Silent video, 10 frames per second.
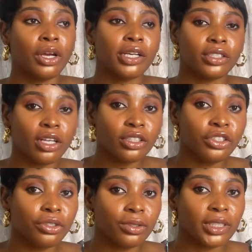study
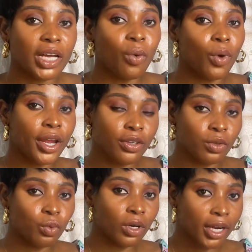shows that when you
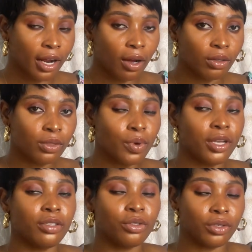work out when
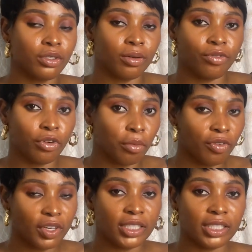you do some form
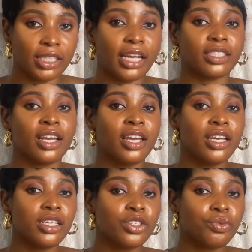of exercise
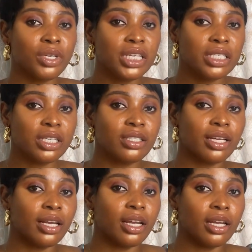it releases
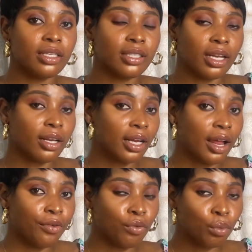an a certain
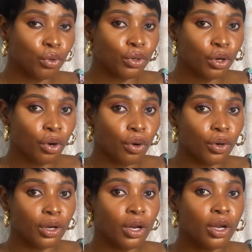kind of hormone
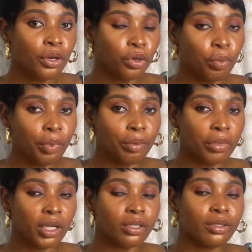called
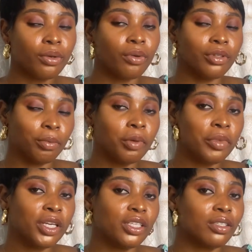dopamine so
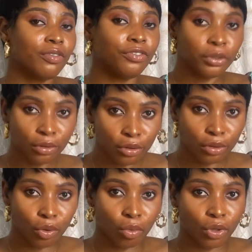dopamine is a feel good
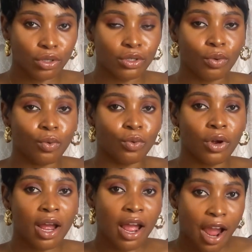hormone so
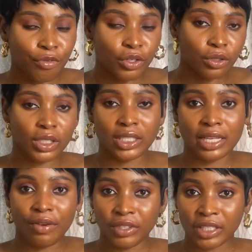have you noticed that every